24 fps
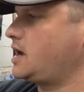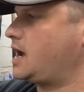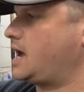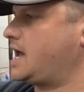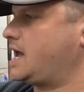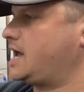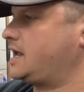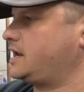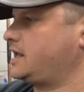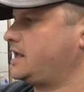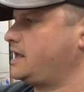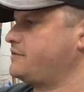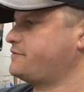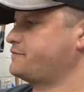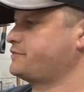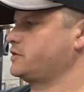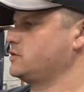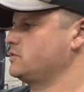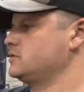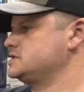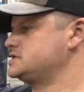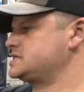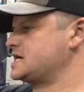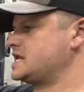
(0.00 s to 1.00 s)
And if
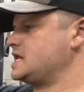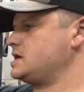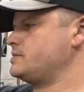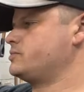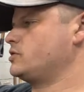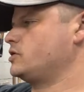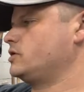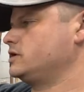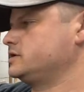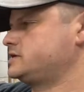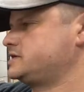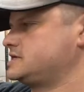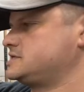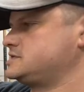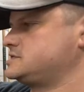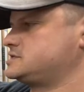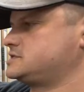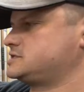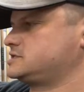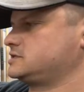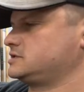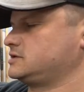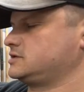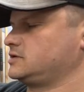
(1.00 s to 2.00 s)
there was any
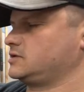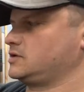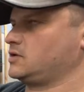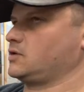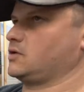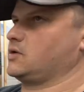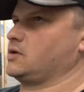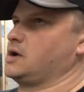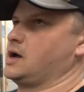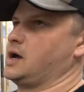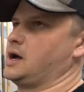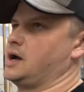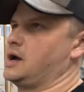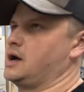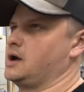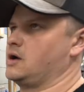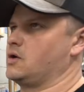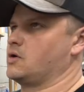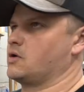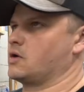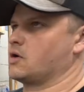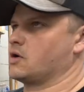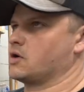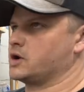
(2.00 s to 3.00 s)
bulletins
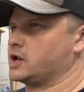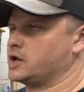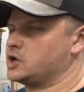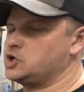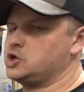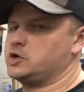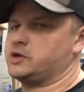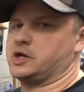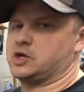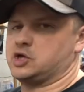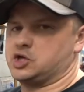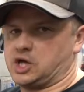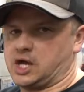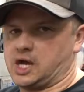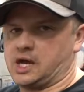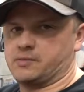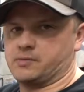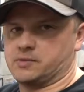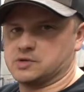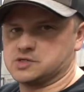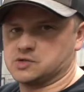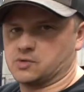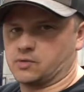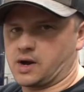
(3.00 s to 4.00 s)
or an issue that
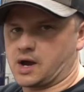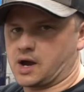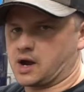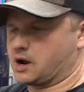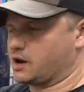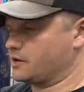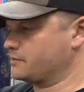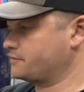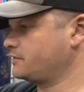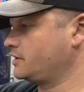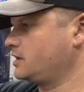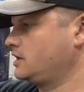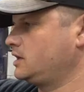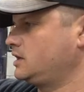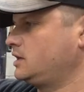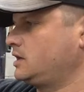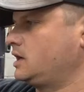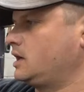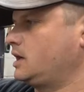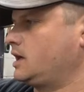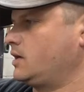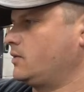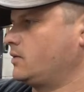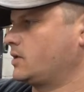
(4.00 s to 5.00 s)
GM was aware of,
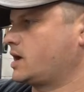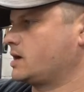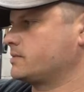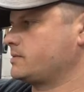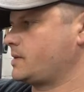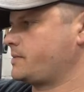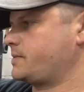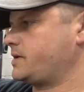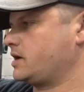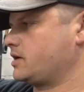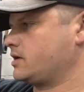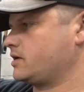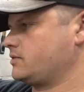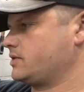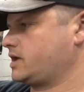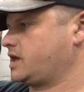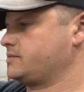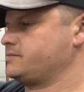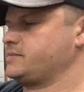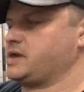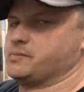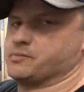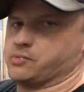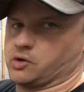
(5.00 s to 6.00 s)
it would come up here and it would
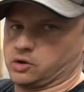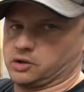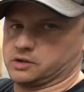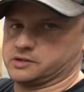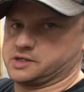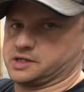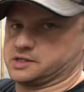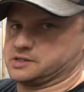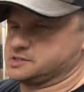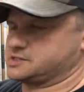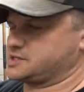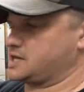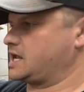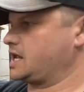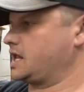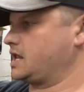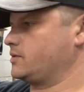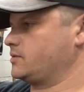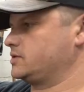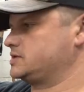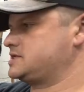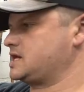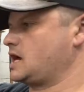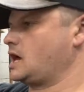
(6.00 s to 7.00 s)
give me bulletins, and then
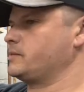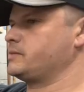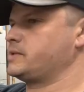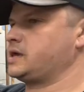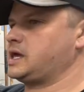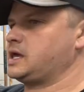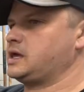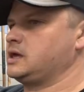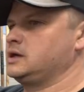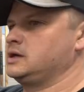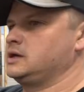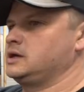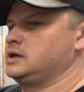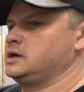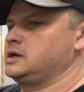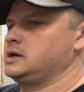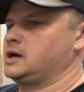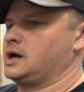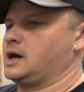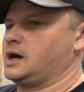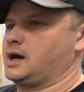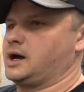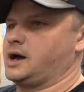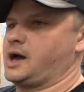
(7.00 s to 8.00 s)
it would tell me
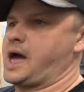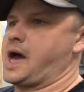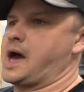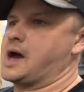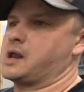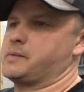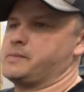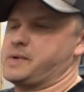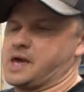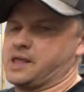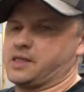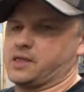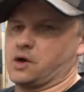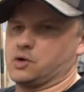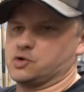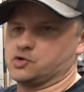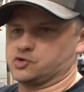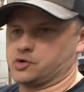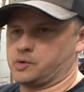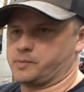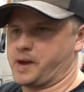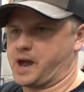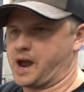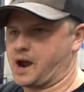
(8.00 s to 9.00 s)
how to make
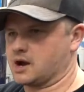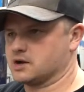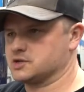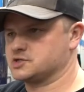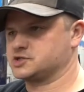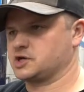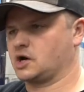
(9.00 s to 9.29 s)
those repairs.